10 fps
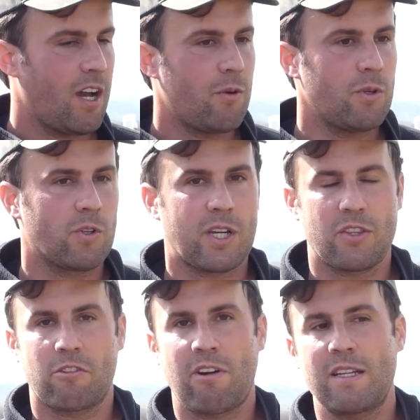We look
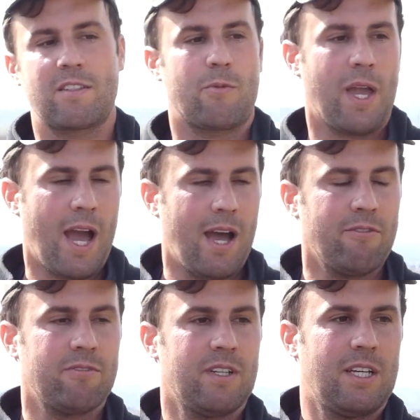at the grants that we
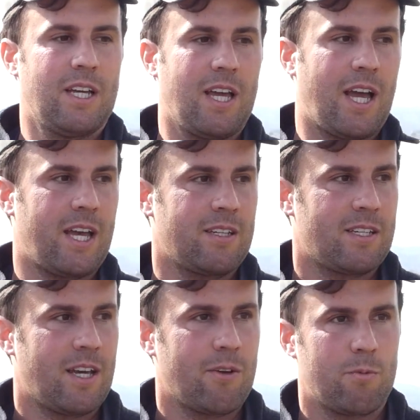have, and
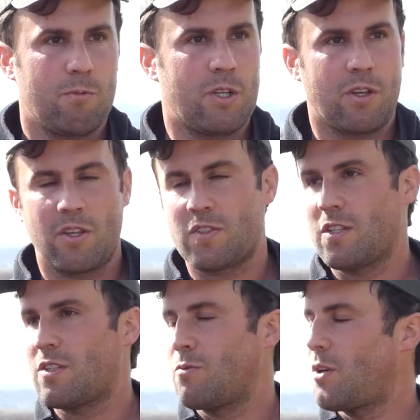the
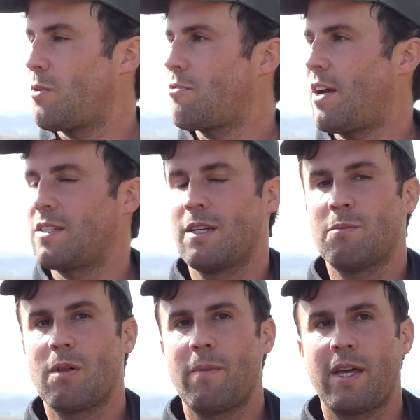systems that we're trying to
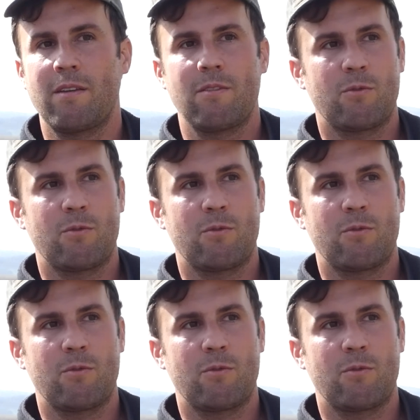implement,